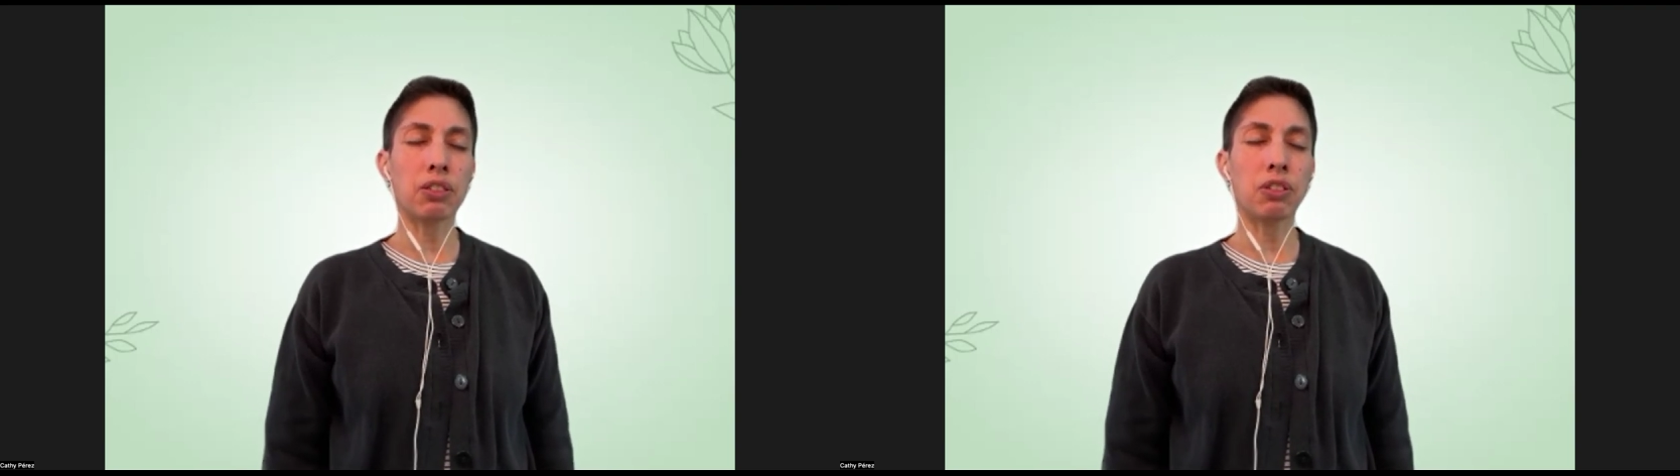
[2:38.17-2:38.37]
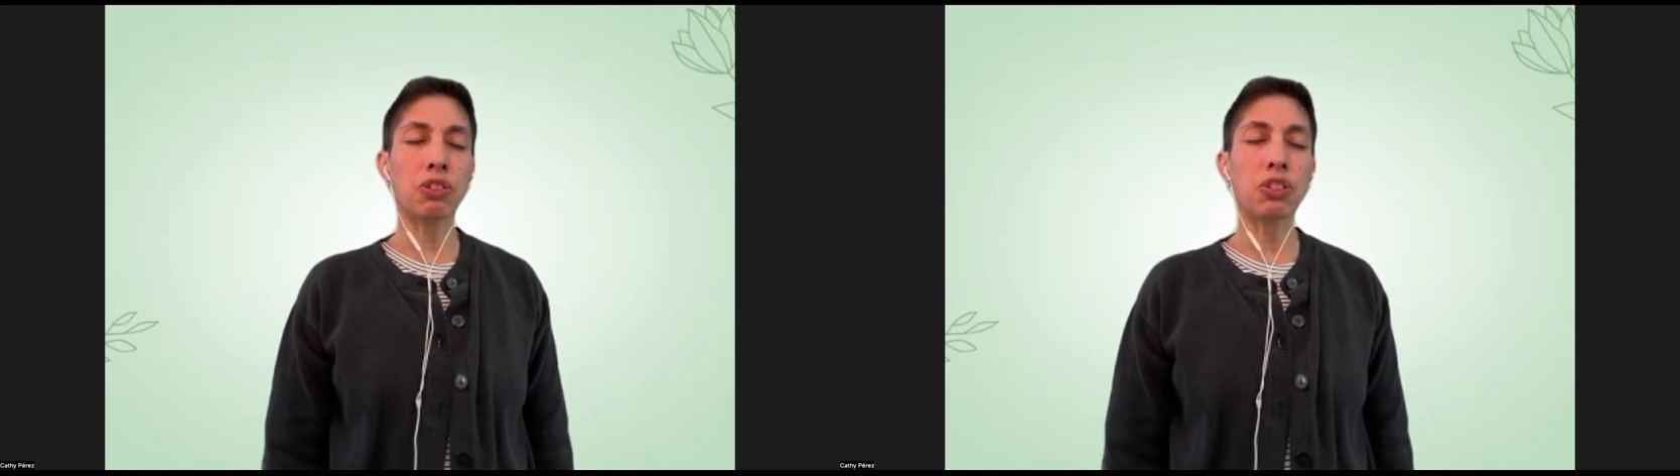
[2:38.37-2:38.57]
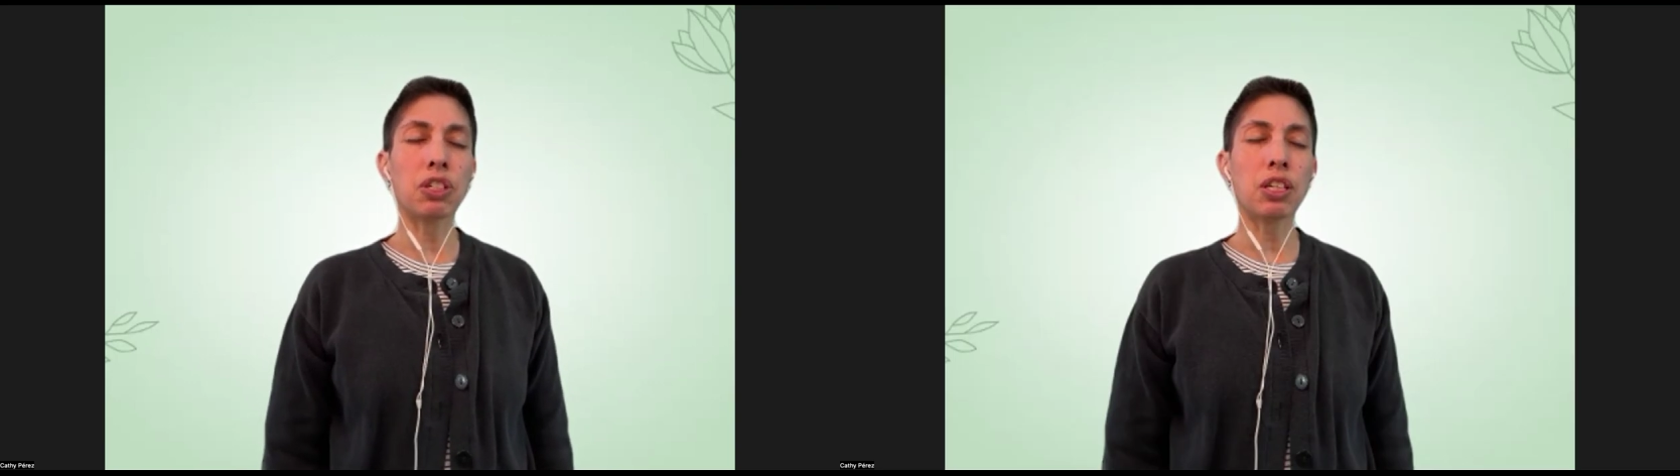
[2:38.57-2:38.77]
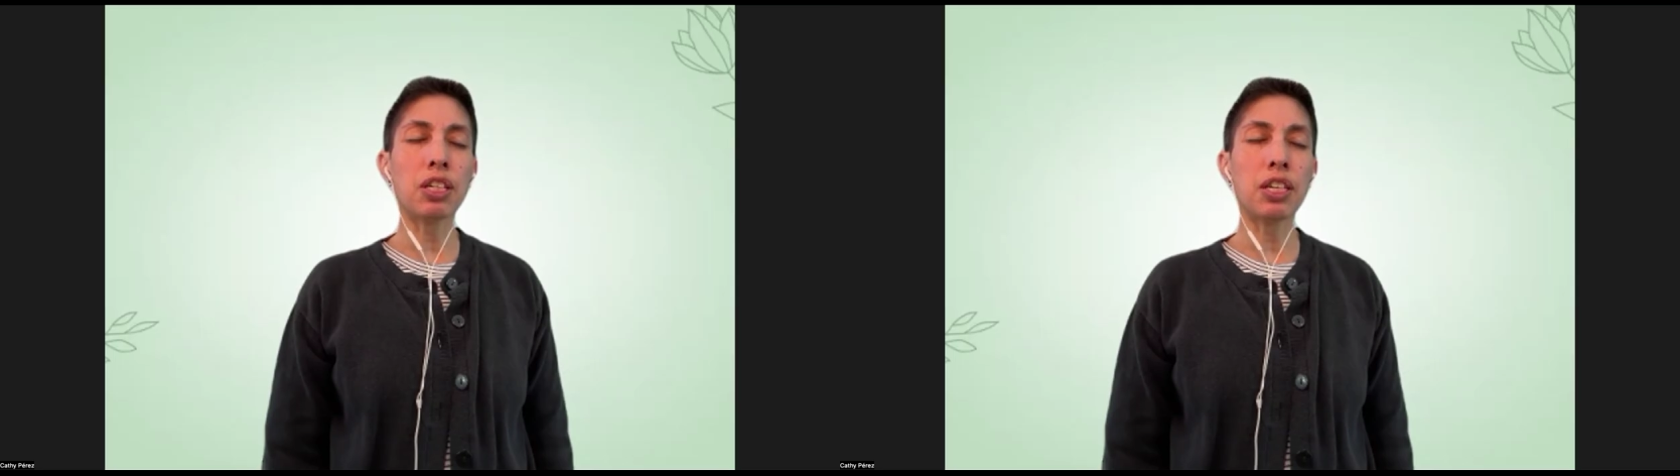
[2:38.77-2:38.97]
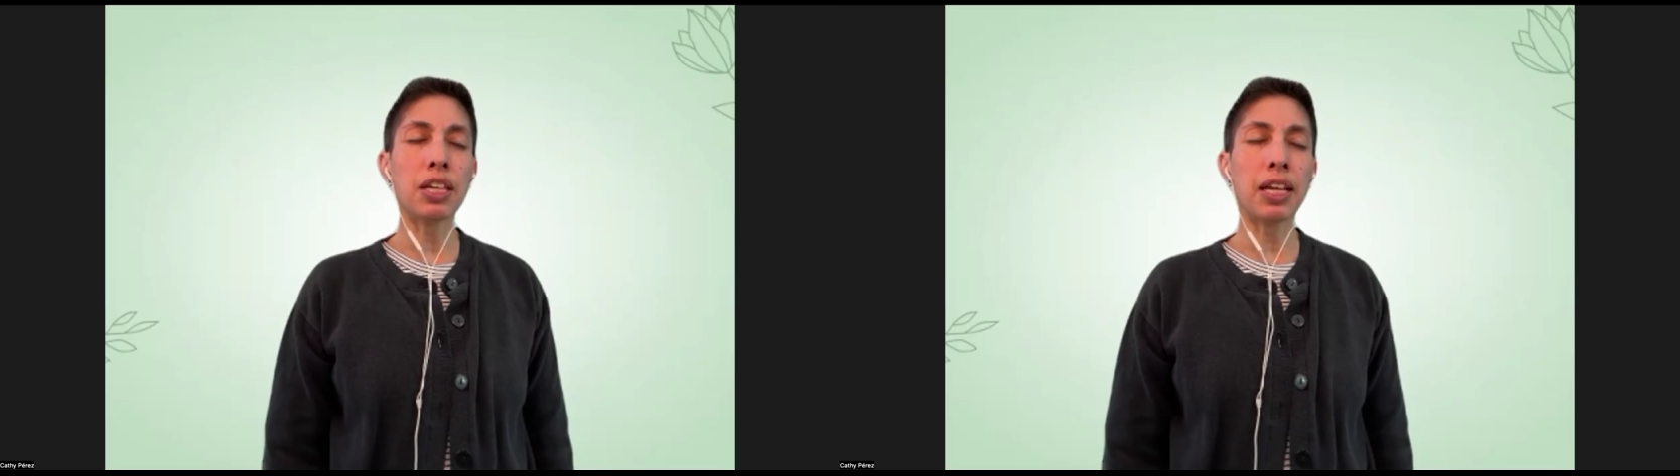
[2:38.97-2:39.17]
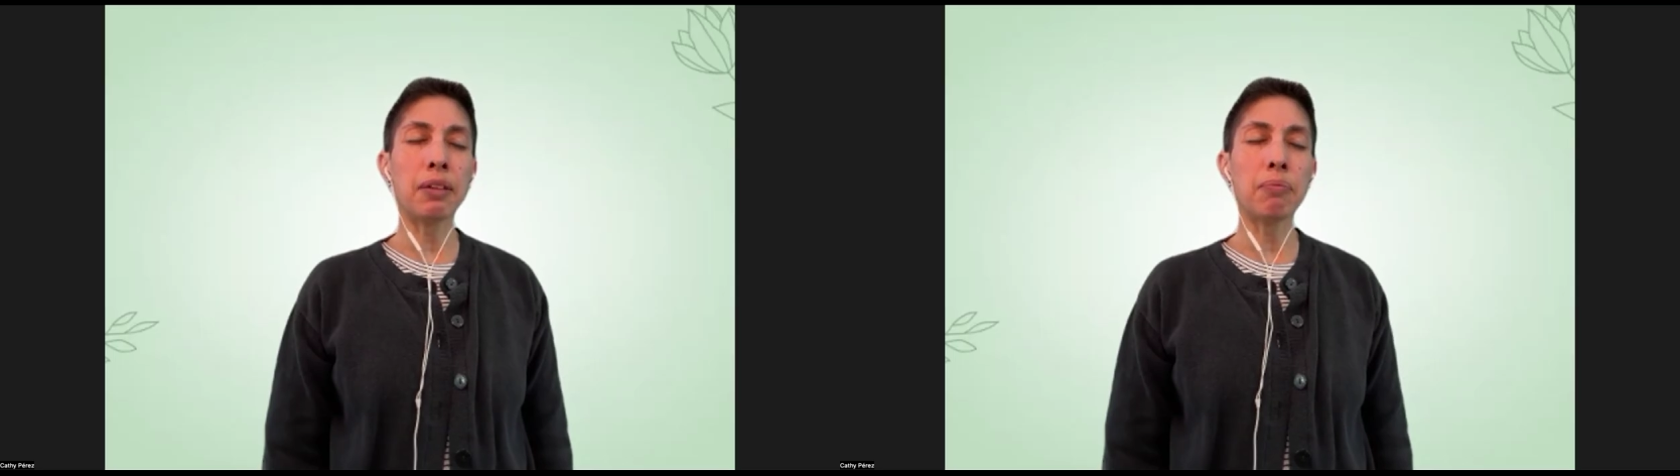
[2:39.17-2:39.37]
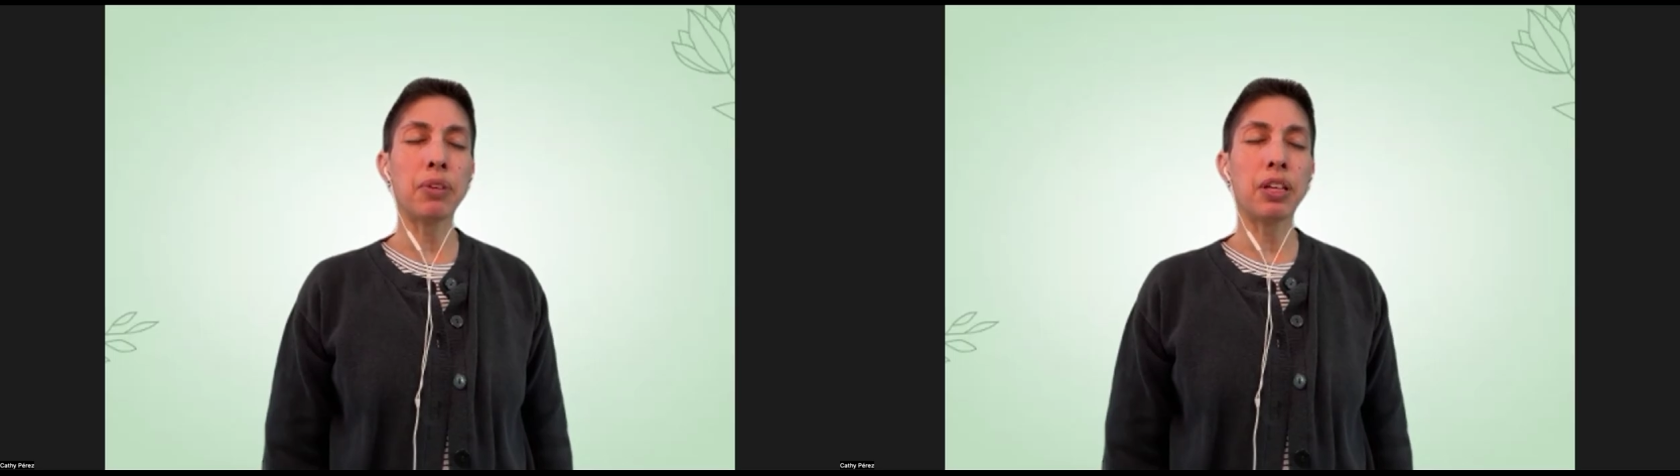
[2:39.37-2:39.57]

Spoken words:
you're just going to name